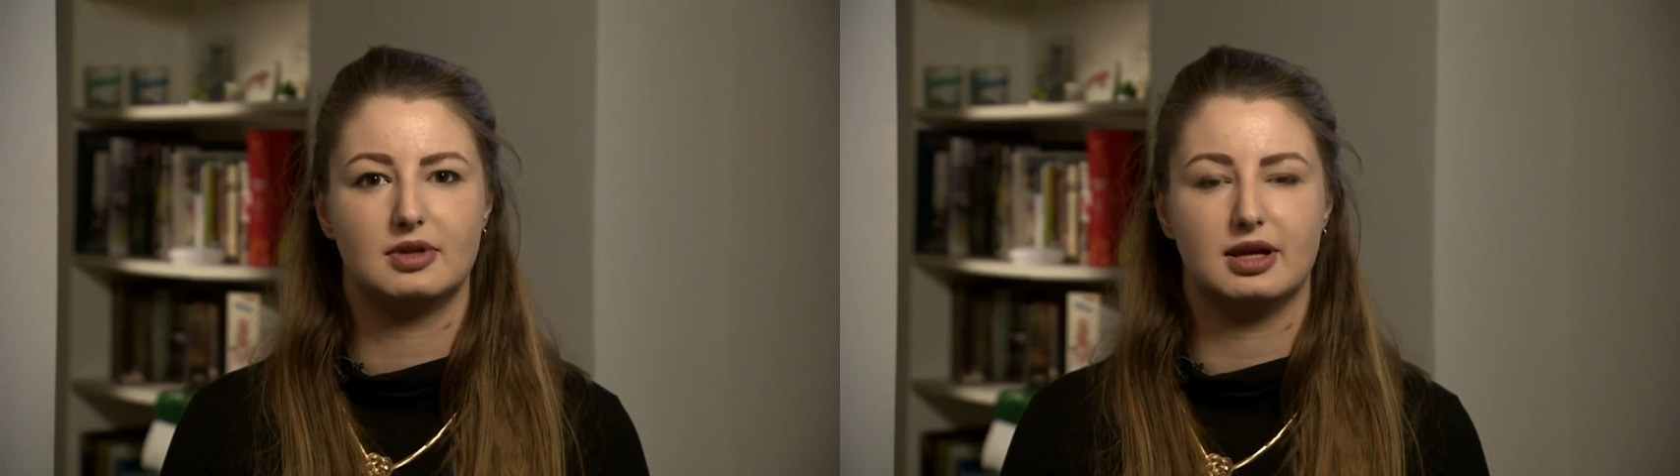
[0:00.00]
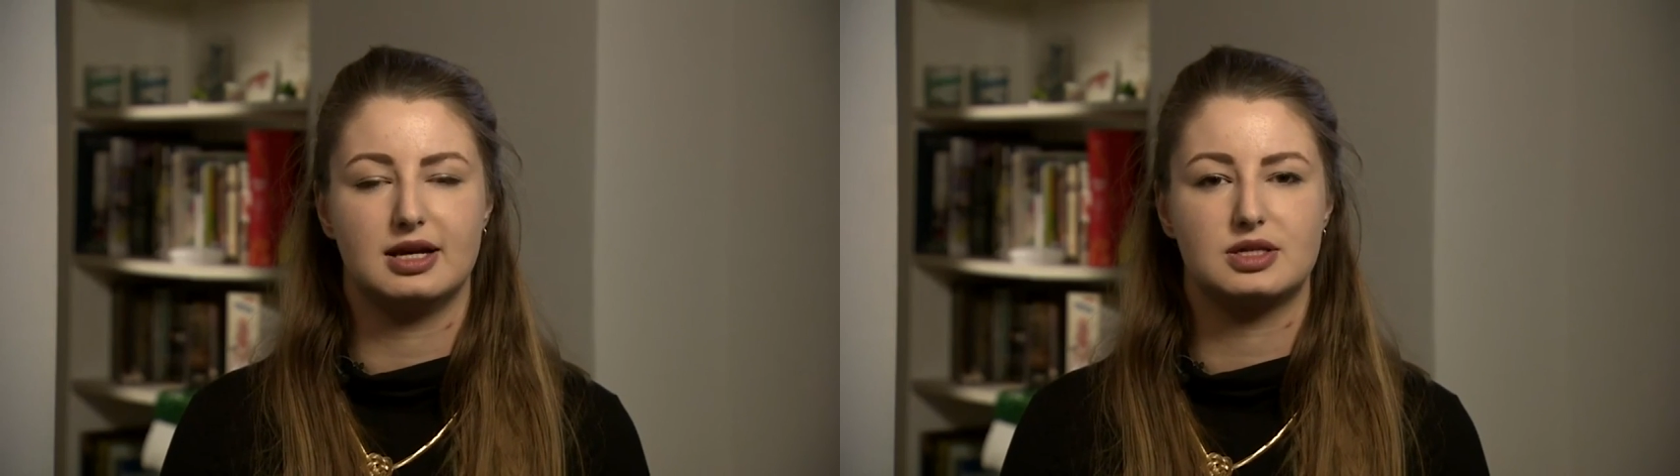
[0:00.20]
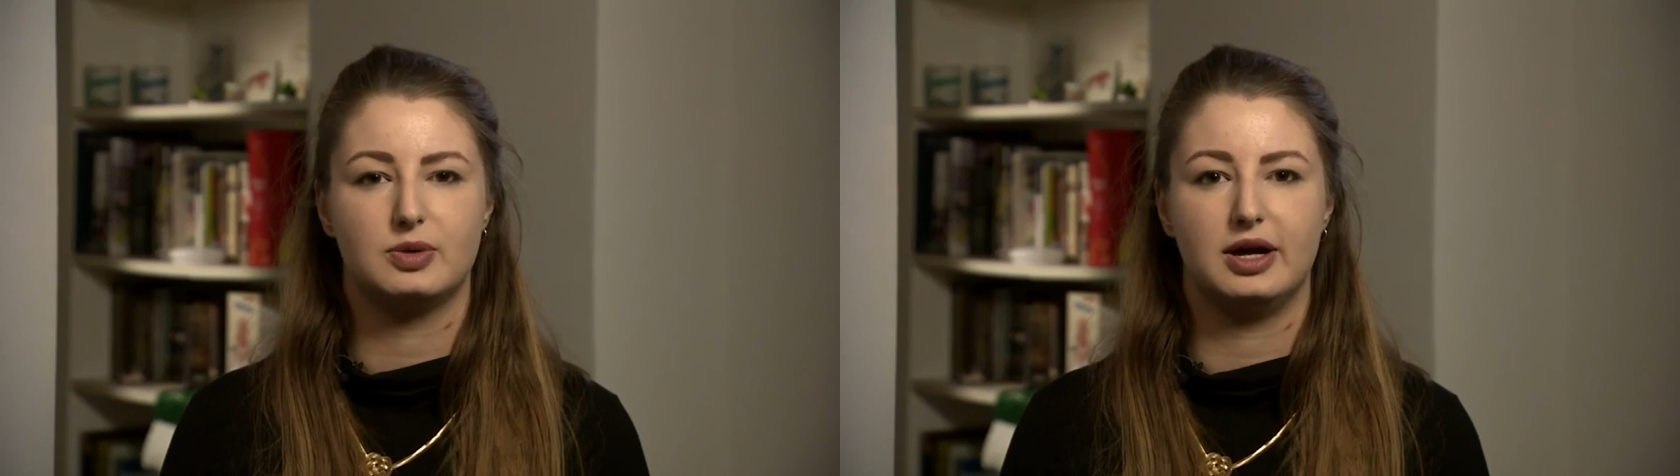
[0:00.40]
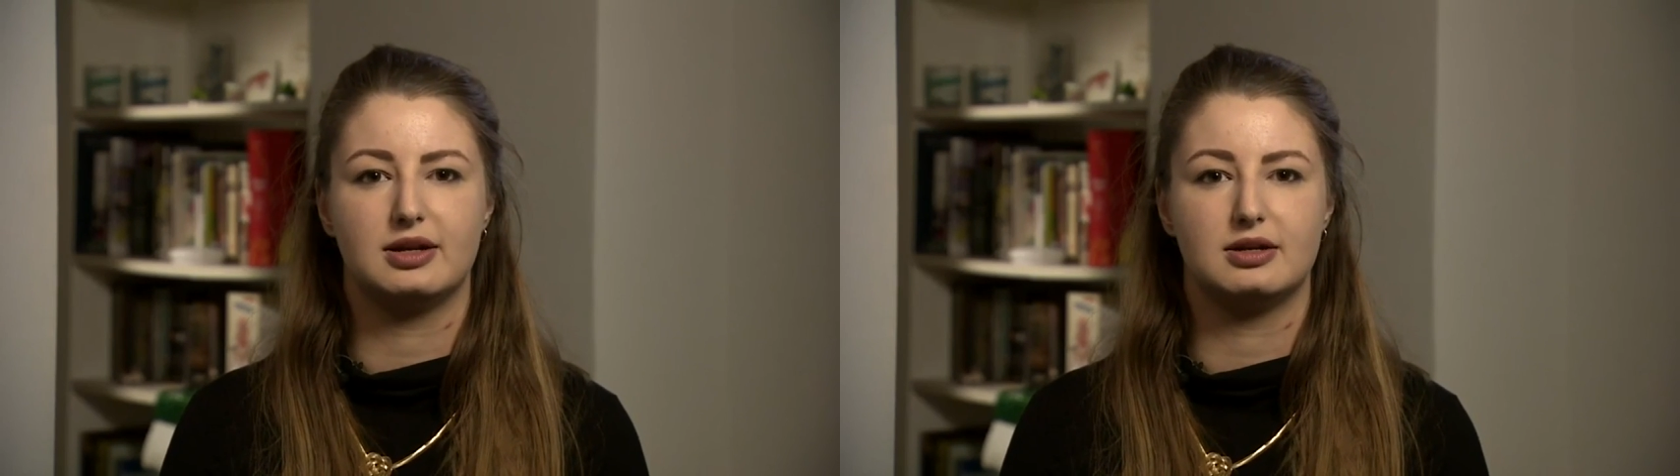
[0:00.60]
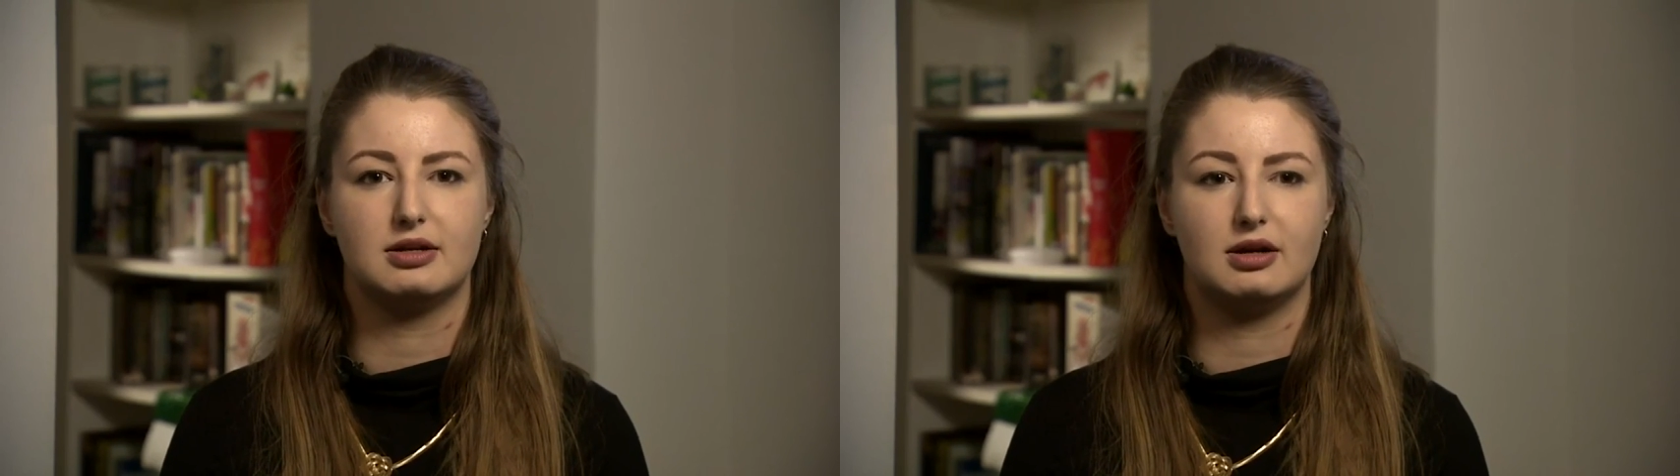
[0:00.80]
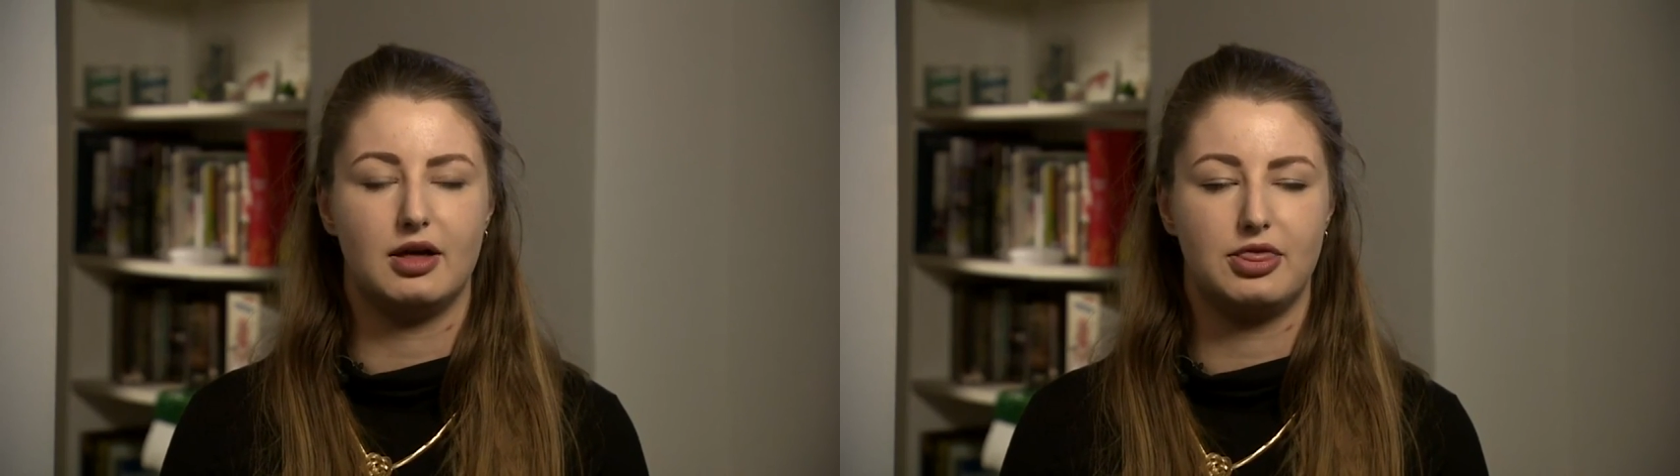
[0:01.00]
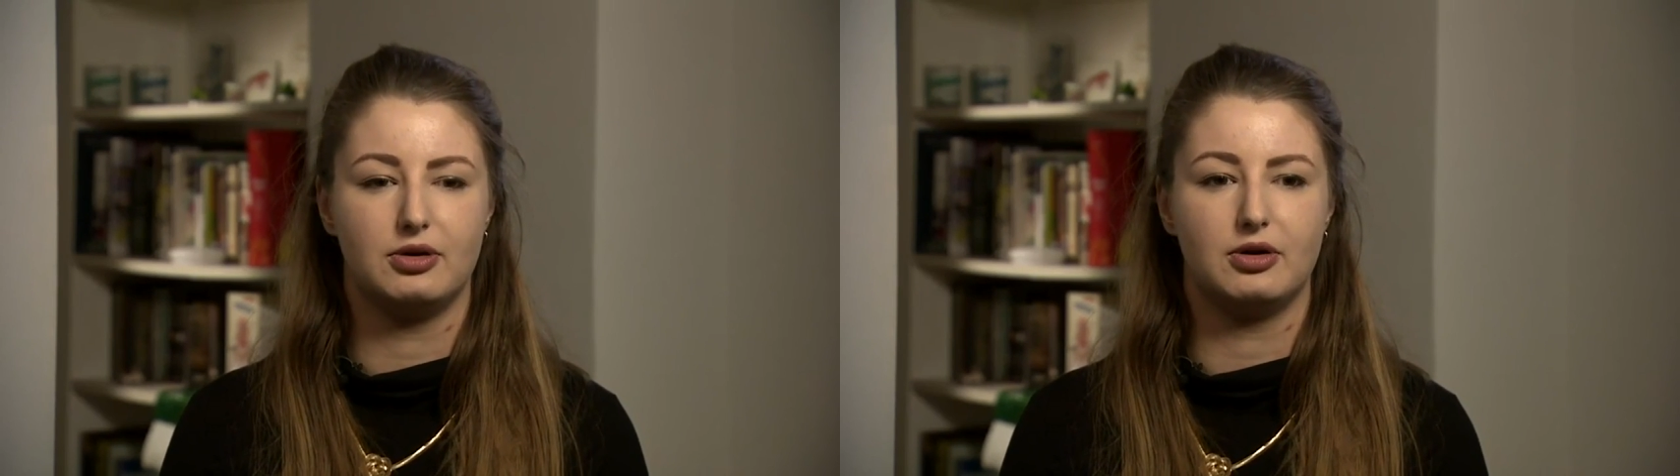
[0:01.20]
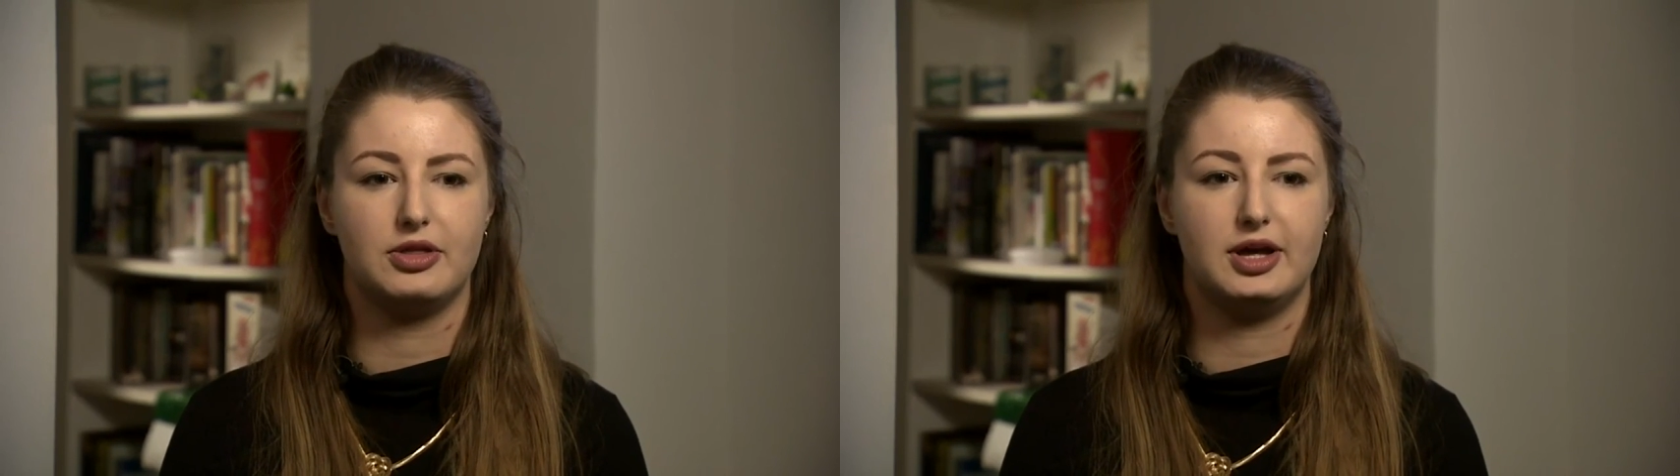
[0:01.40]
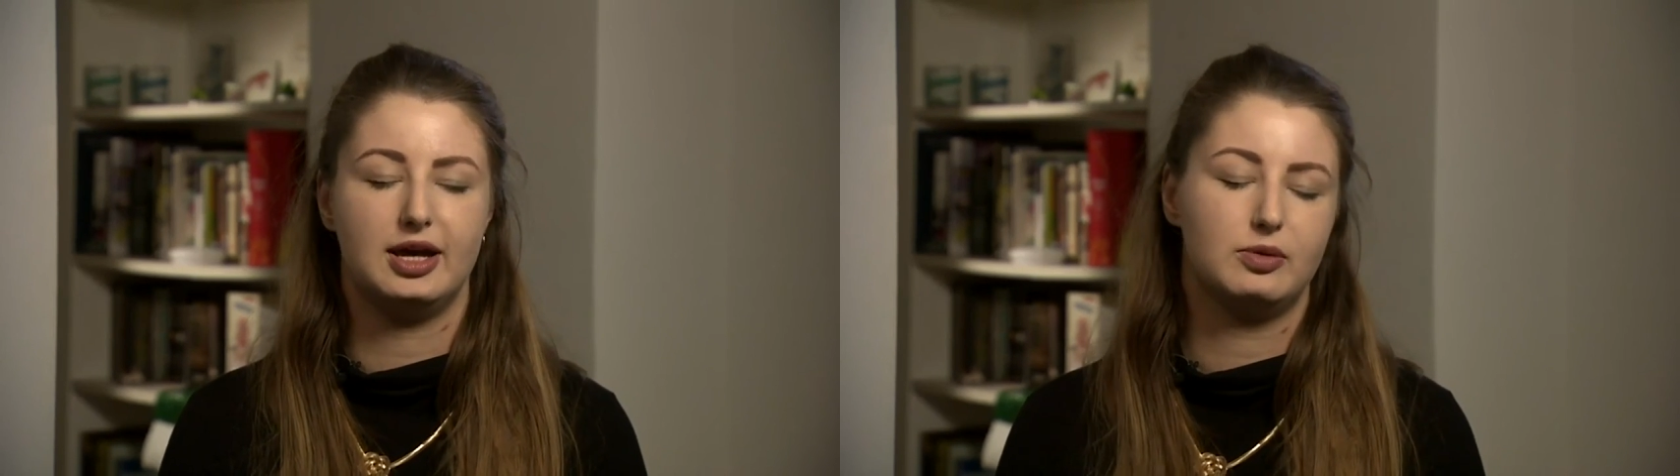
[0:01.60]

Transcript: And that's when I thought that it